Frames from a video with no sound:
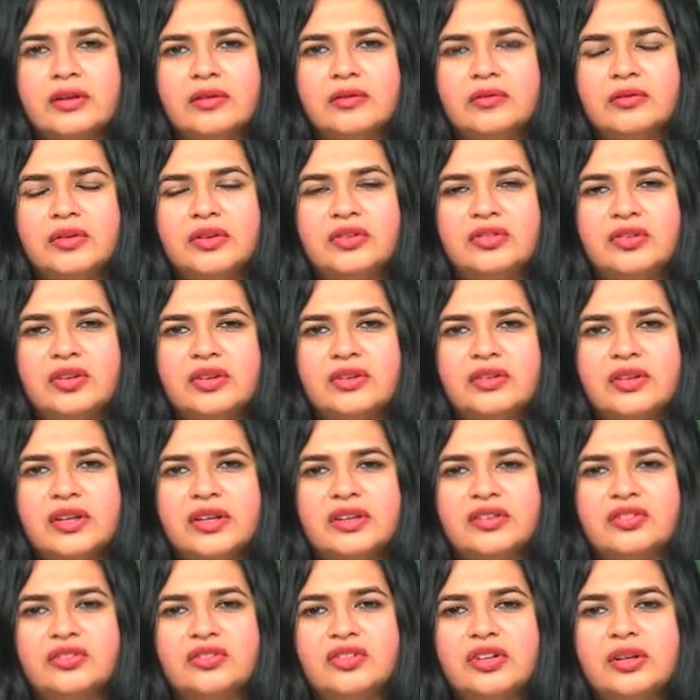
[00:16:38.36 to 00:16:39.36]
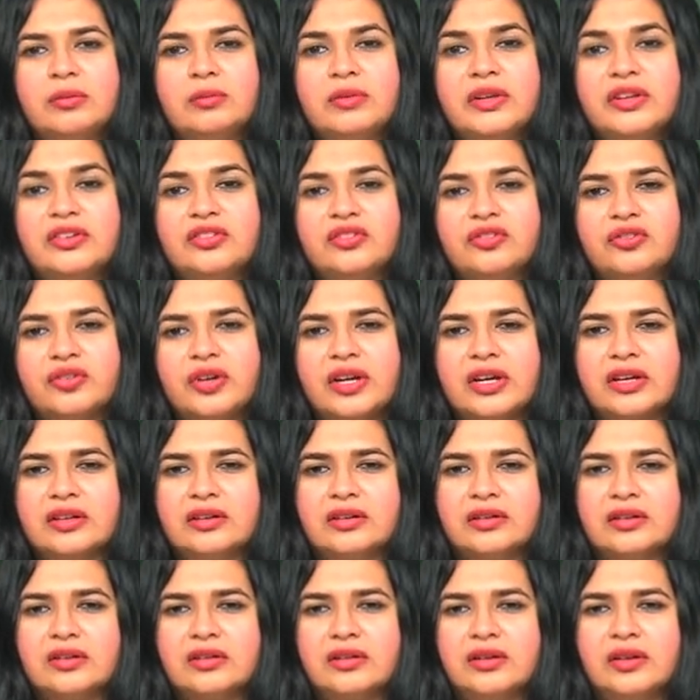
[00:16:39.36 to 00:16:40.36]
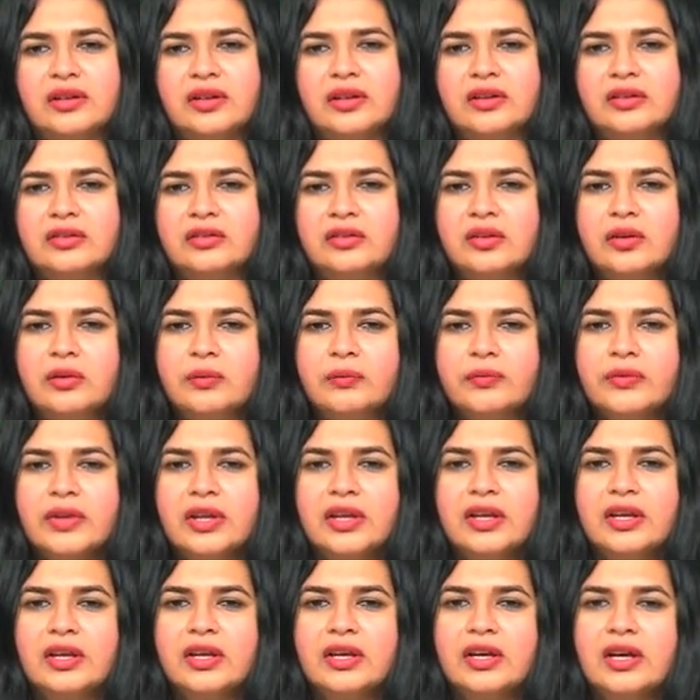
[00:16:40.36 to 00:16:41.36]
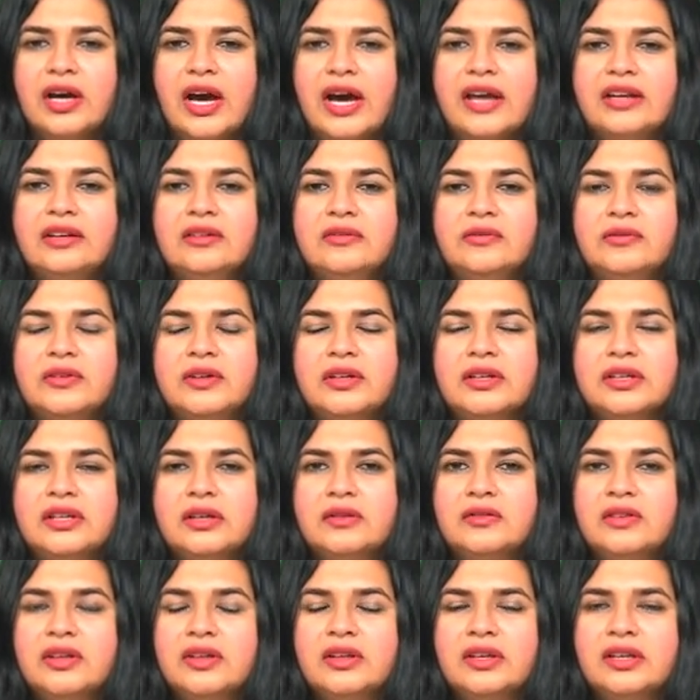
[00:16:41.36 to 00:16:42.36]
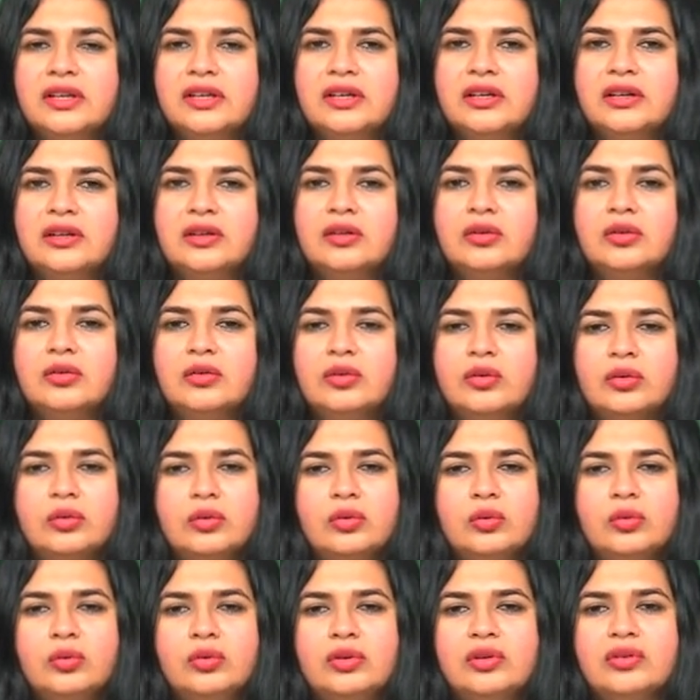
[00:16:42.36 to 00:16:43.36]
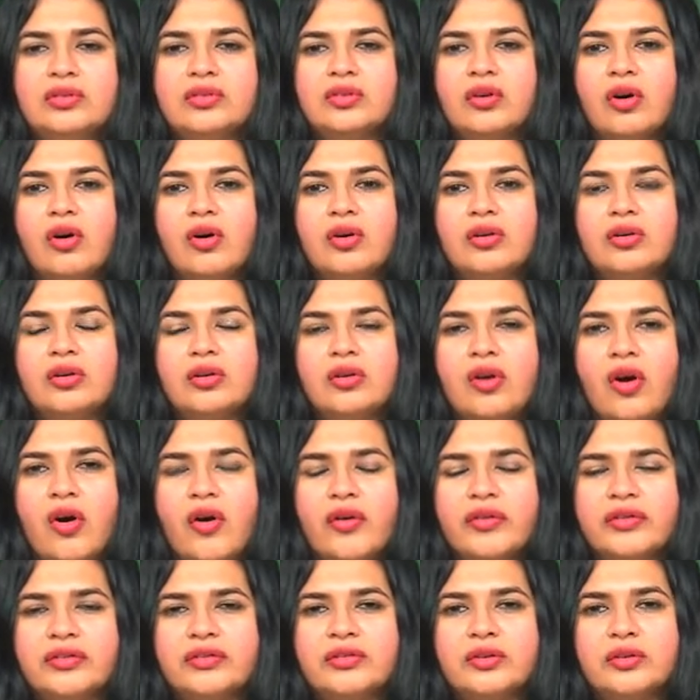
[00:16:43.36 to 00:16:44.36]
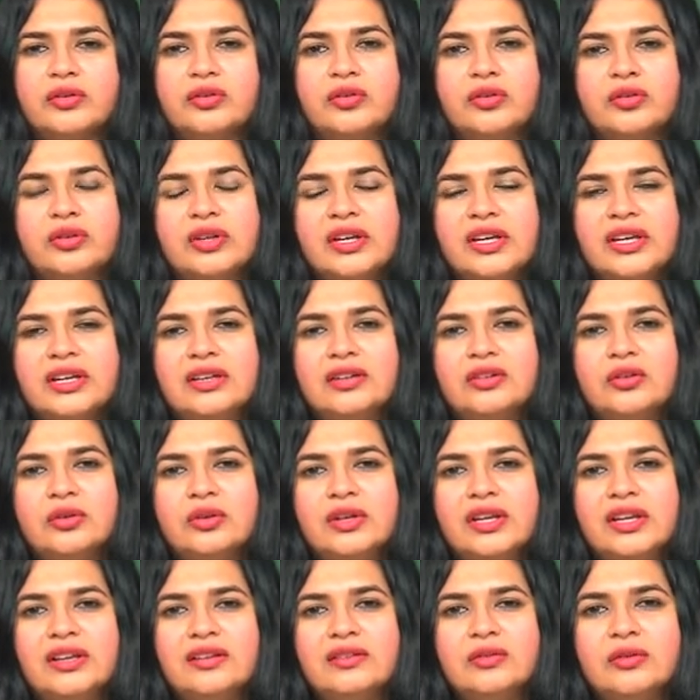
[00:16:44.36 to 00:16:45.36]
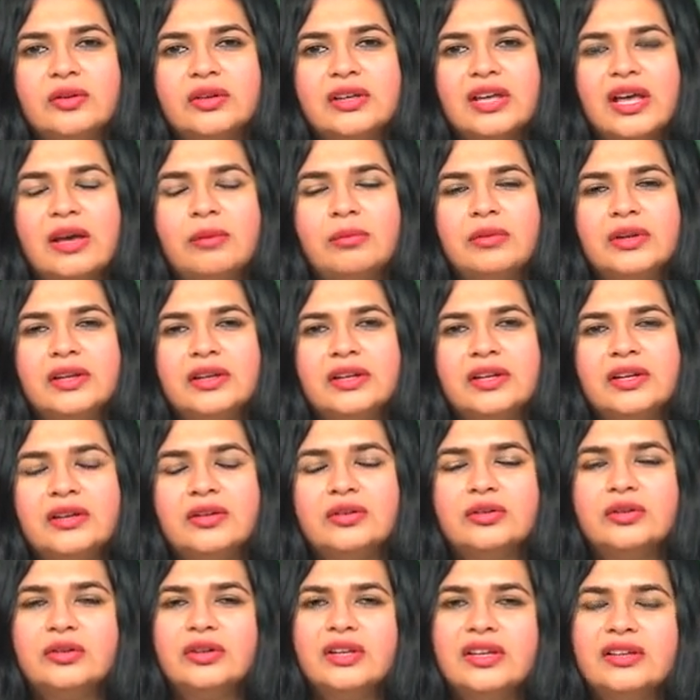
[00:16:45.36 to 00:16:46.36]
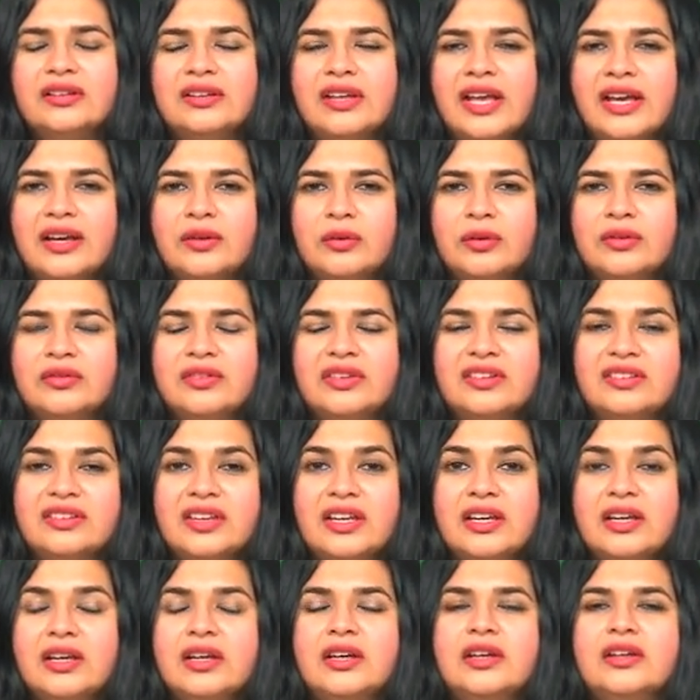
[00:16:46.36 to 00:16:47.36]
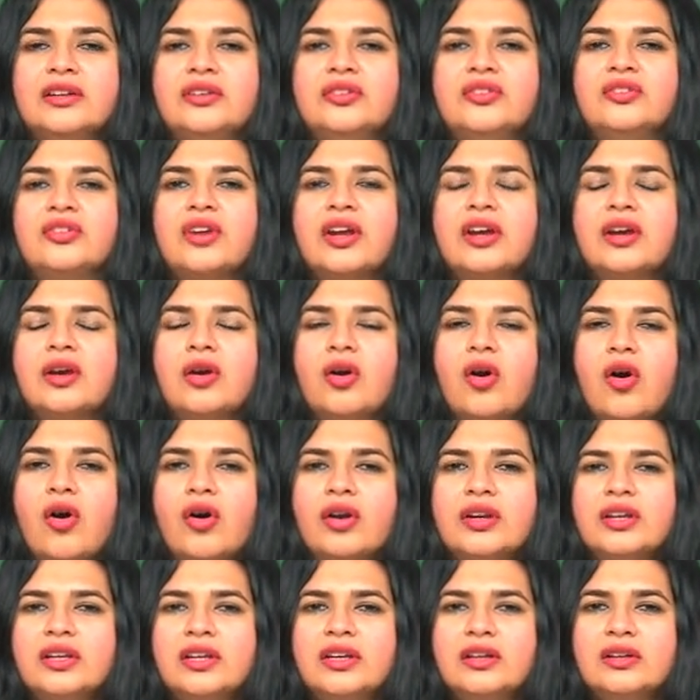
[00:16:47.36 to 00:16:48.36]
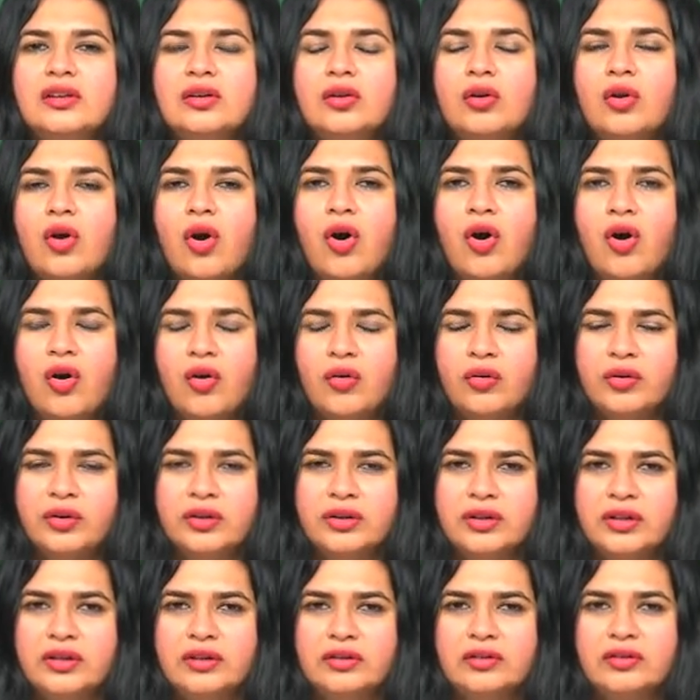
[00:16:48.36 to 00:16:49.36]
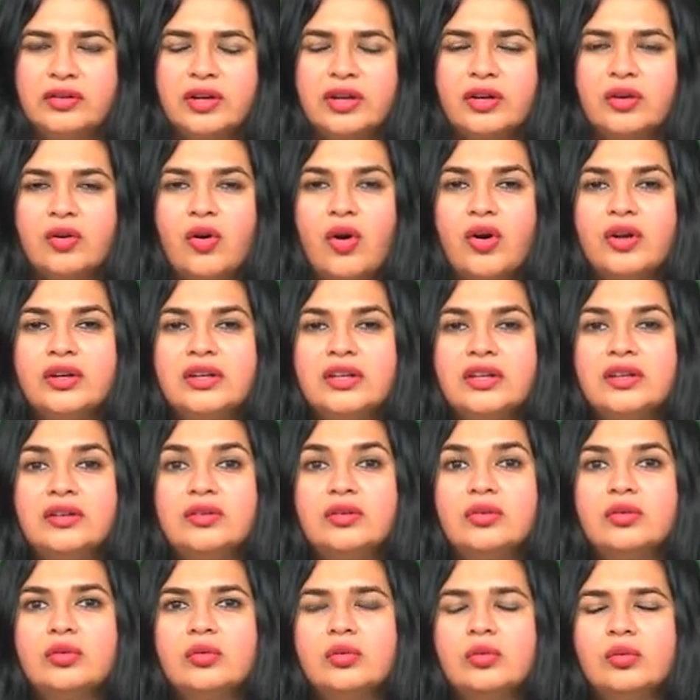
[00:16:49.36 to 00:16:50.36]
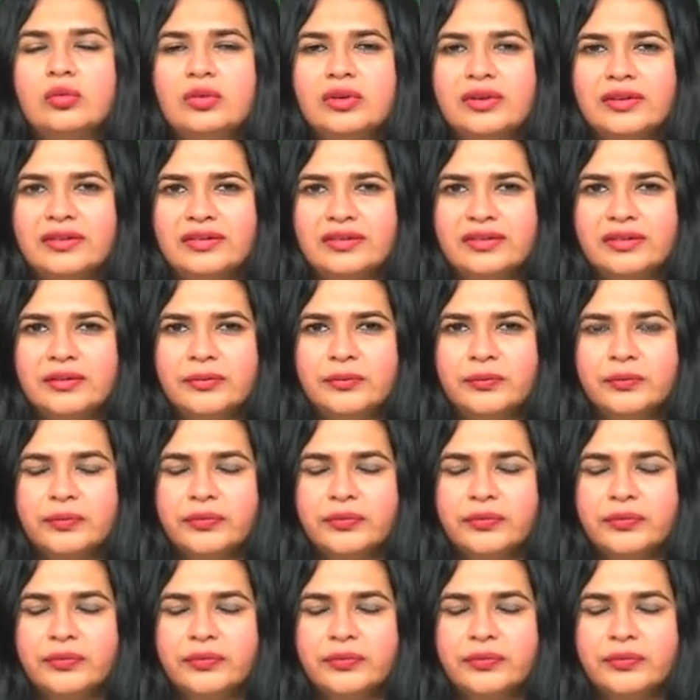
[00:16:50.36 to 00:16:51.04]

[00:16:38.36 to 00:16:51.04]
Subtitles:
which is extremely strict. So, unforgiving rules or laws. So, today in today's vocabulary or today's language we say draconian law, draconian rules.